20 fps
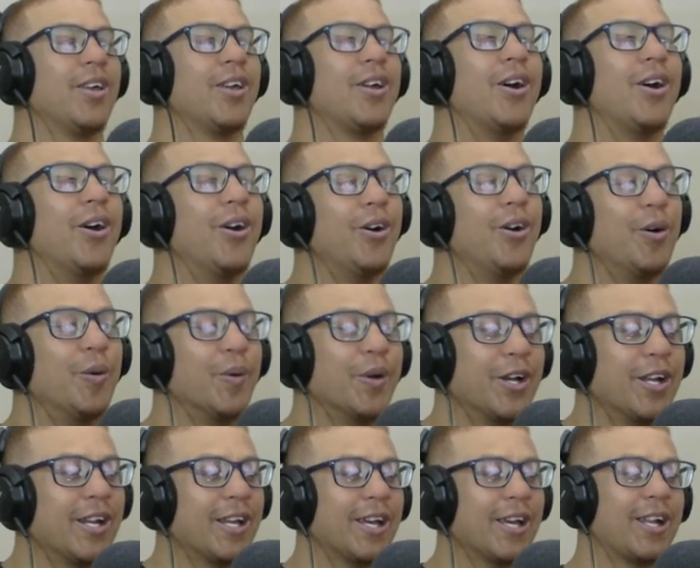Oh, we're
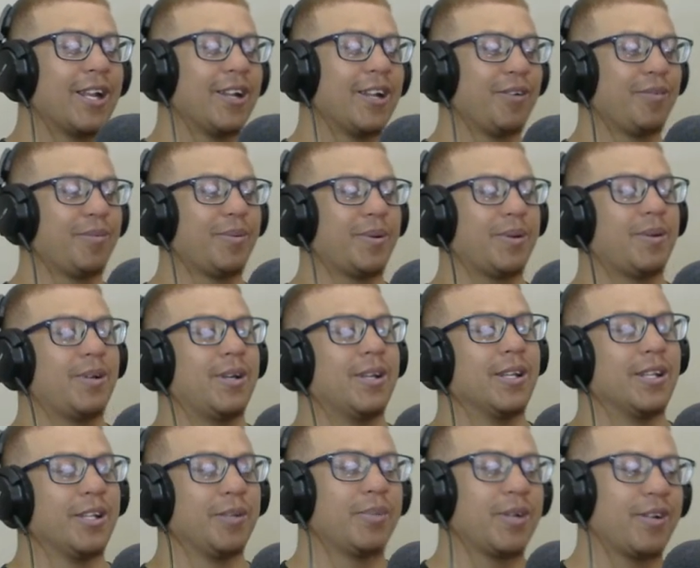gonna get a
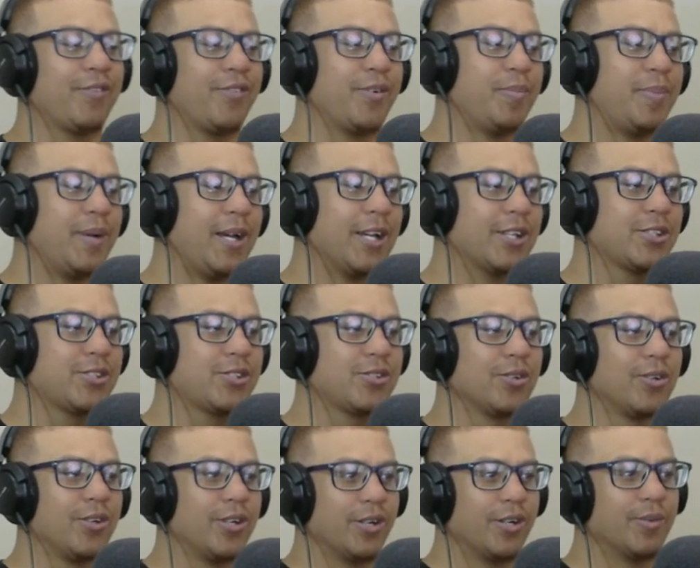little bit of a
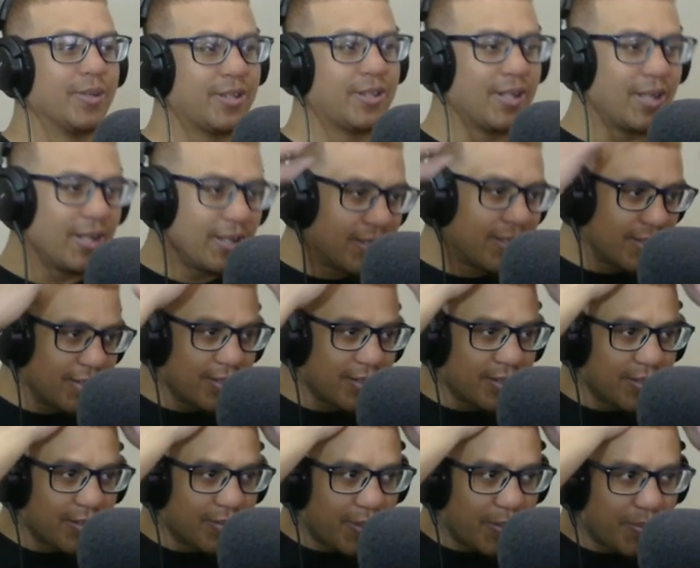backstory with that.
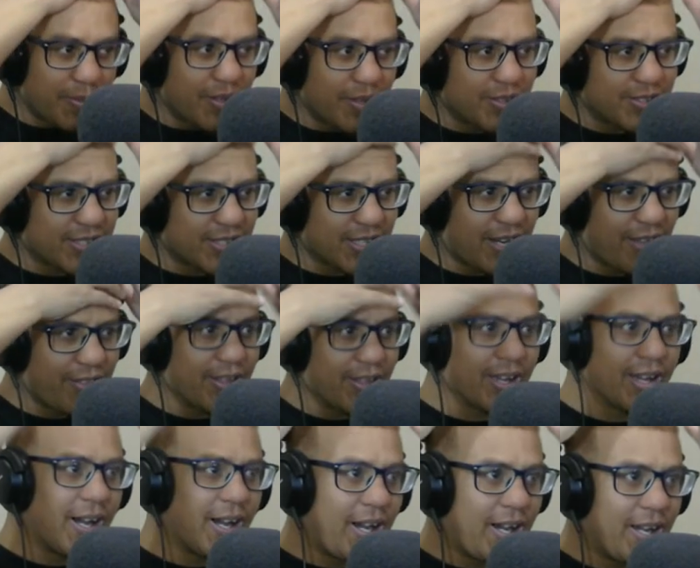Remember, there's that other
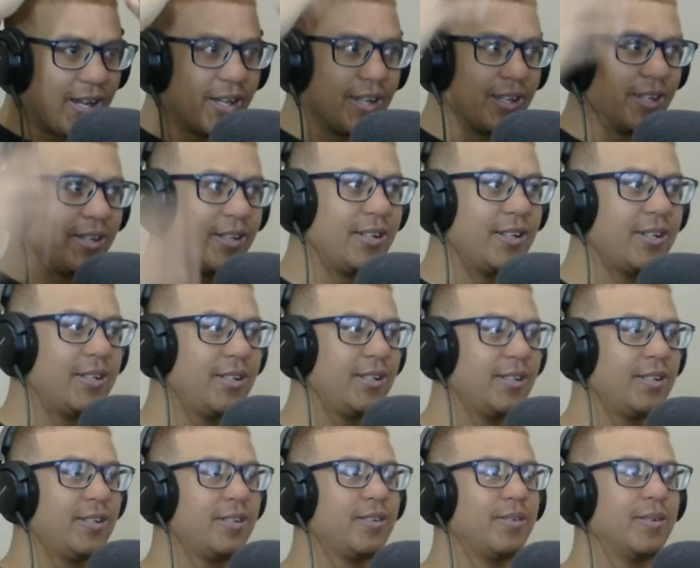guy
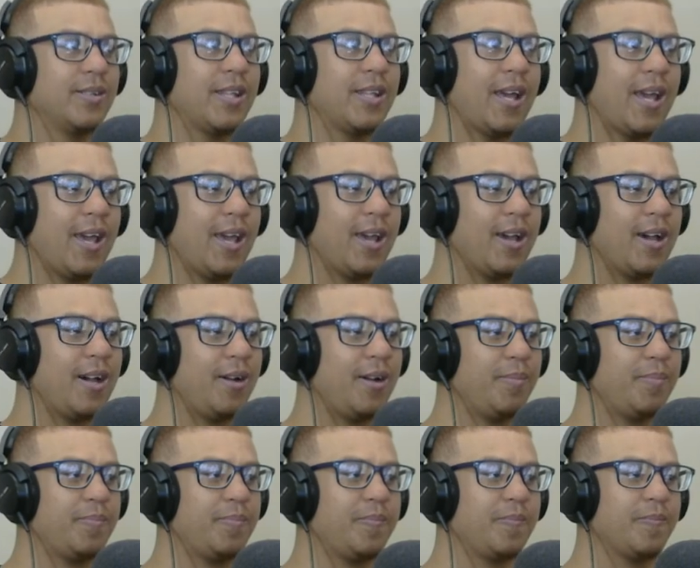with the hair
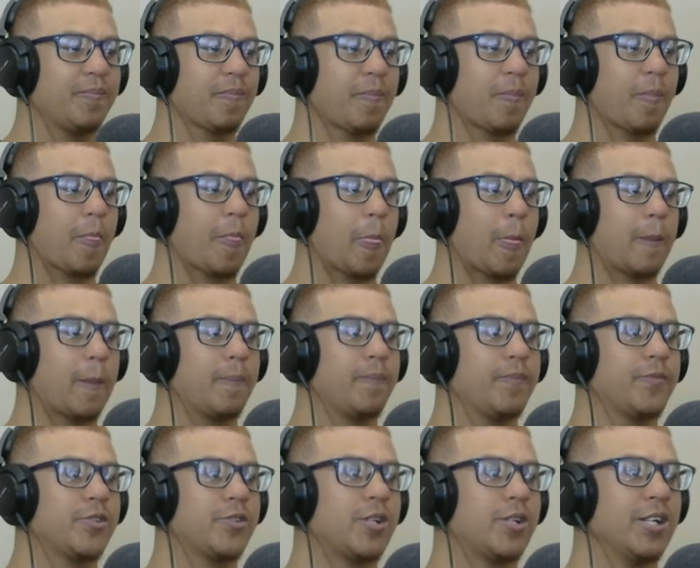up.
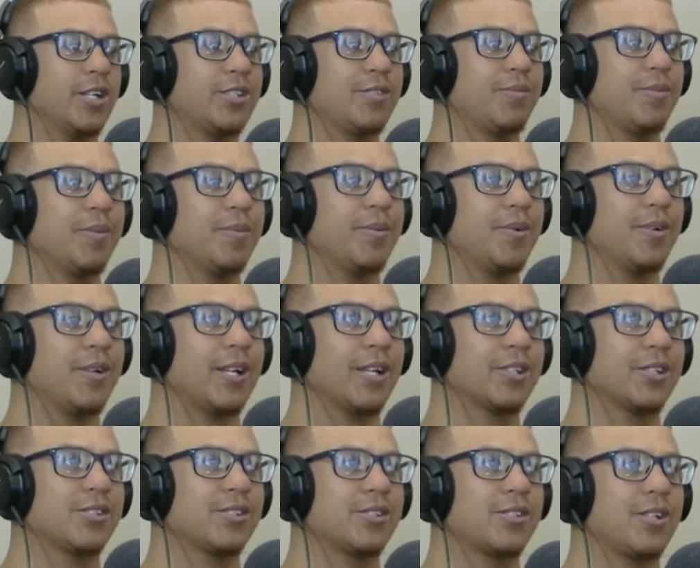Tried to be more
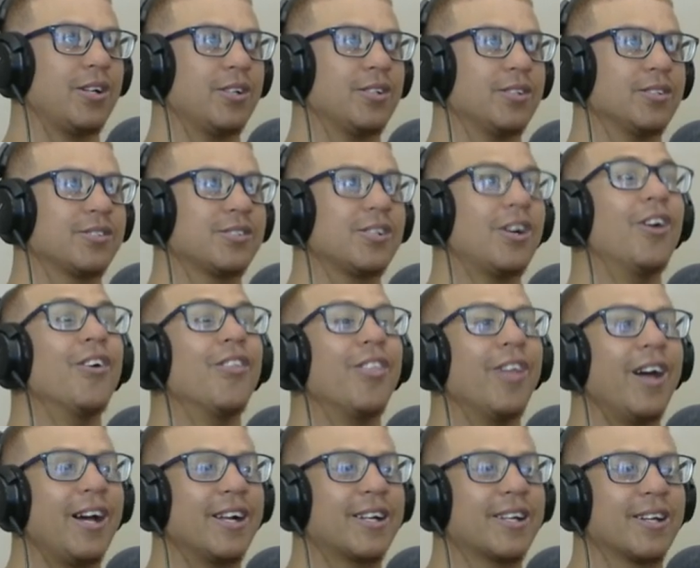like Stolt. Oh,
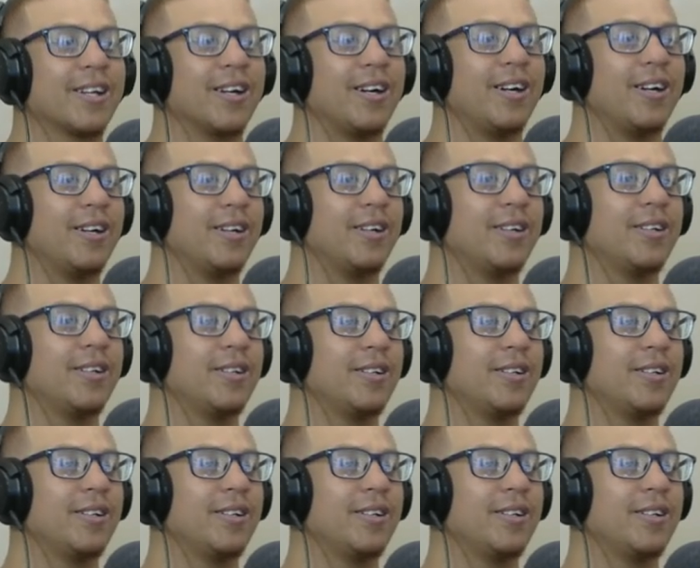that guy.